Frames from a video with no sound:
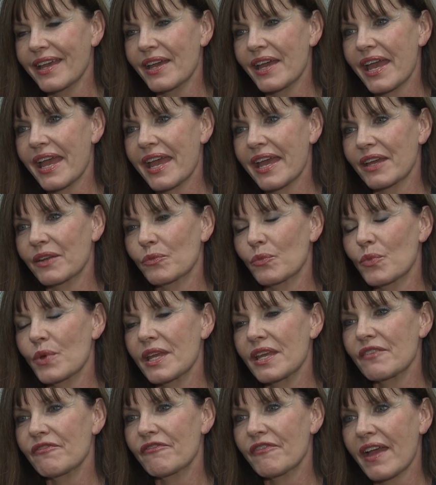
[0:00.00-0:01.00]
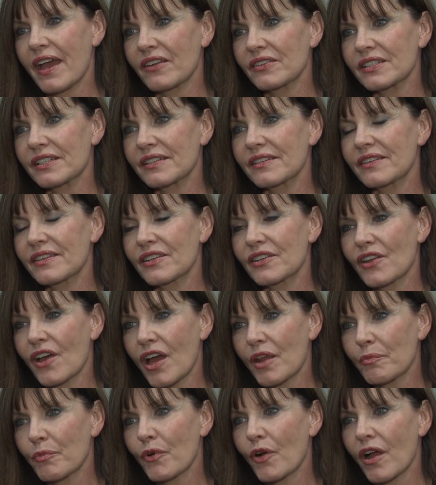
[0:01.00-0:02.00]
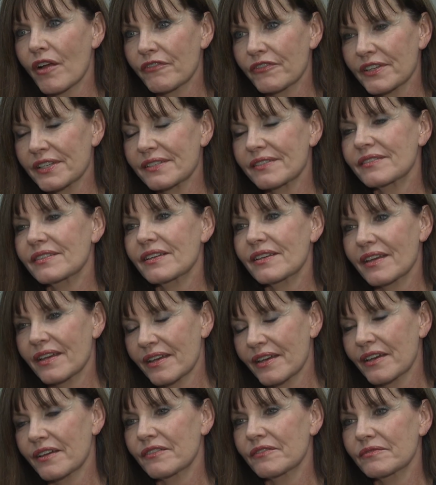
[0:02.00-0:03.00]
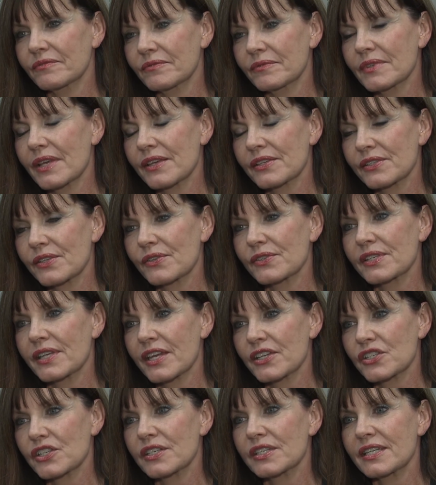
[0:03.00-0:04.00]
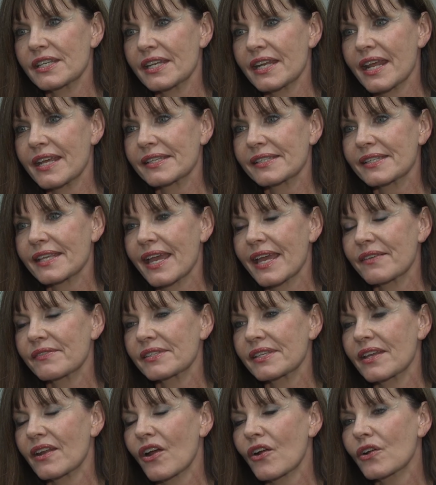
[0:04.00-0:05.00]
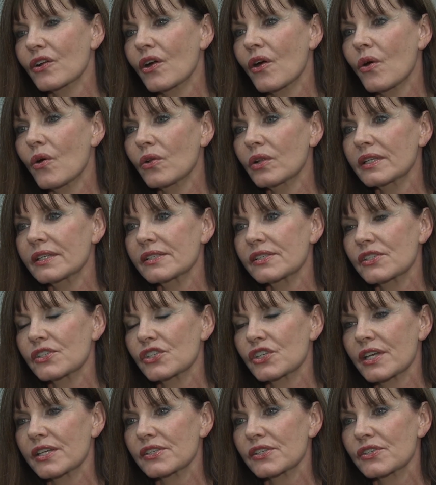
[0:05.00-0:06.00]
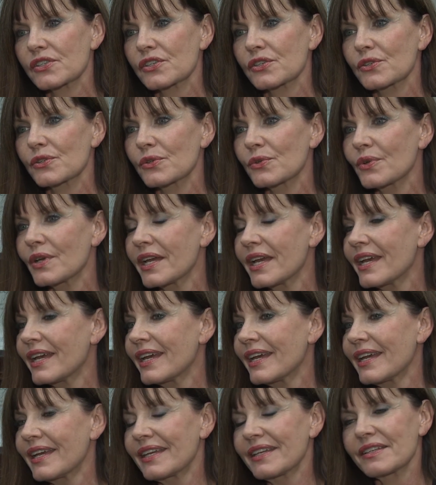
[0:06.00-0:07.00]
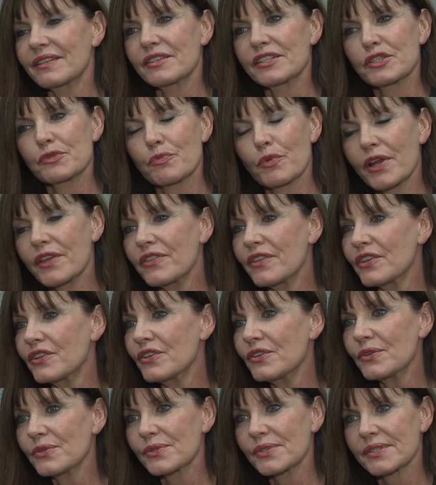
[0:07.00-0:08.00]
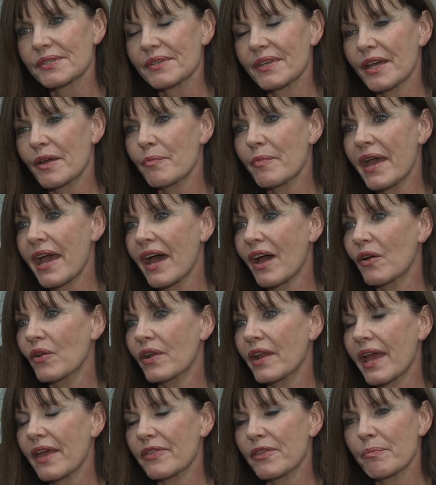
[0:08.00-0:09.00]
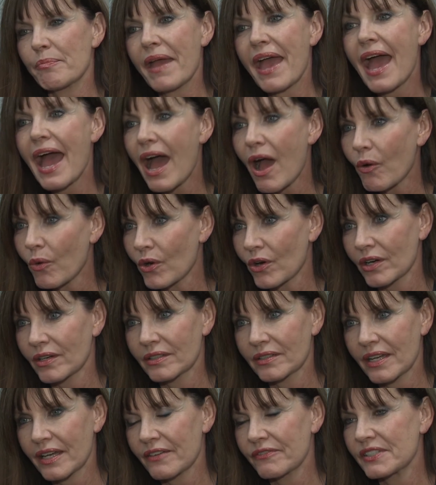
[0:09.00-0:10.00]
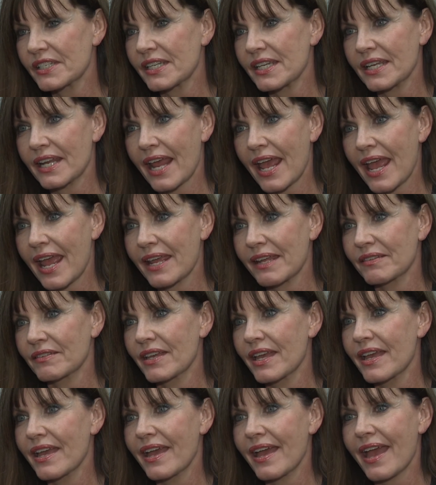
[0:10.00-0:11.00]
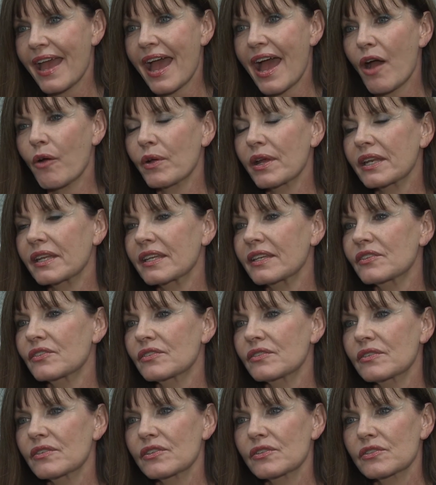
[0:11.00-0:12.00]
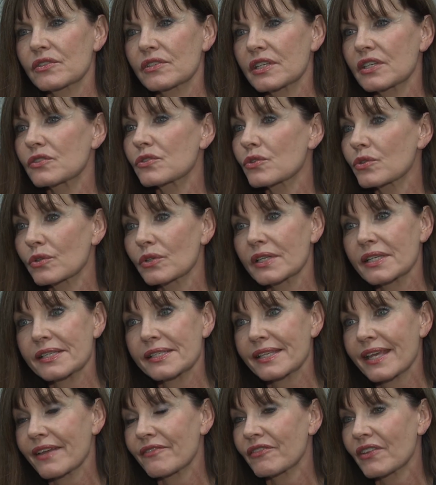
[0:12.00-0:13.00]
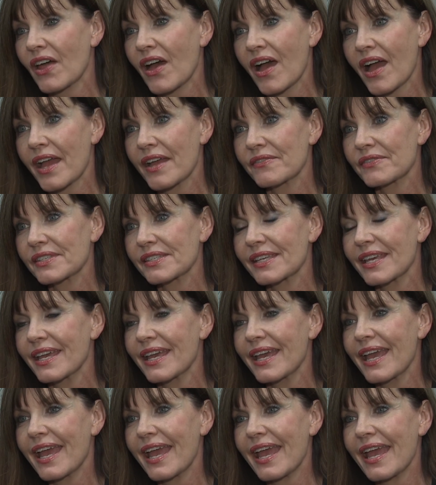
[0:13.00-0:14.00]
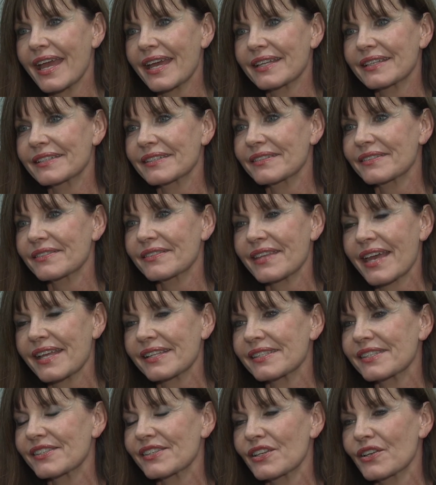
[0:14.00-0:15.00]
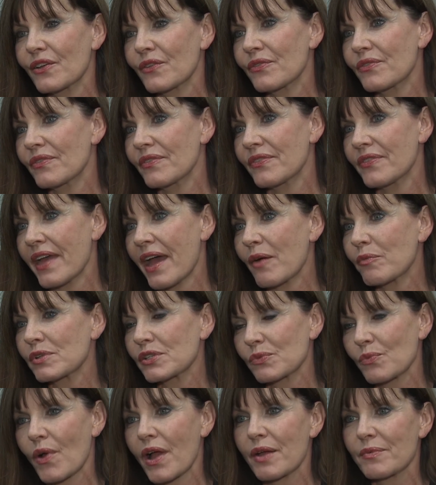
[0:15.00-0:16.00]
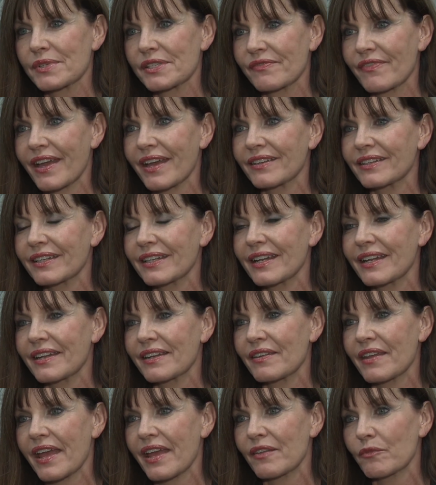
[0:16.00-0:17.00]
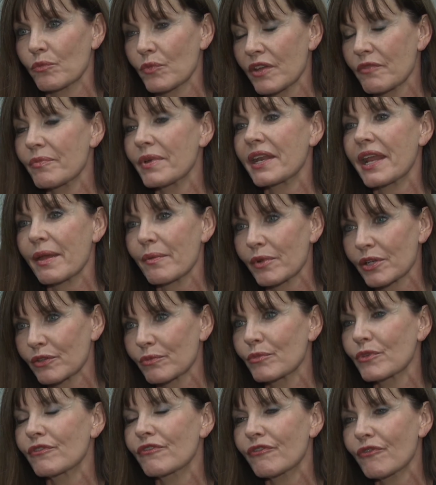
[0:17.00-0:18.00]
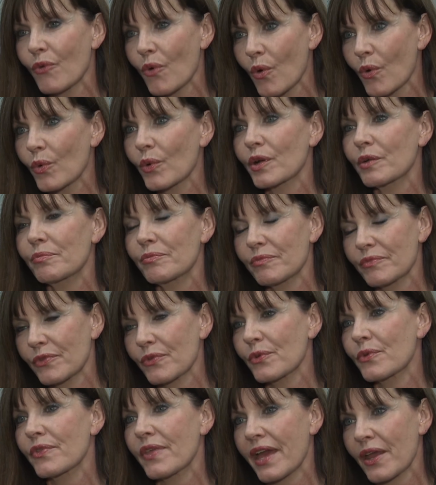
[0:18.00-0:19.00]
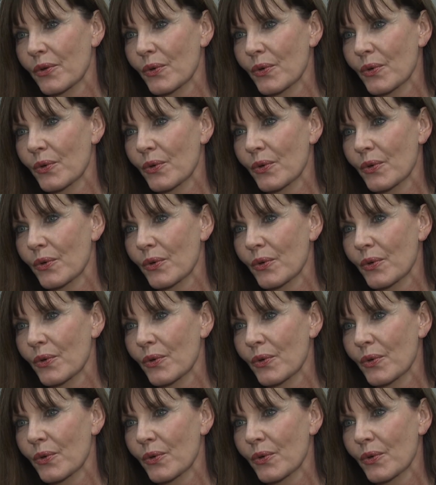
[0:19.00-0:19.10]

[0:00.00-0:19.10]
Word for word: And we founded the nonprofit. Um, Association DNA Saves, and our goal is just to spread the news about the power of DNA, how it can can truly save lives. And that's you know that was why it was founded, and, and we've been able to move forward through that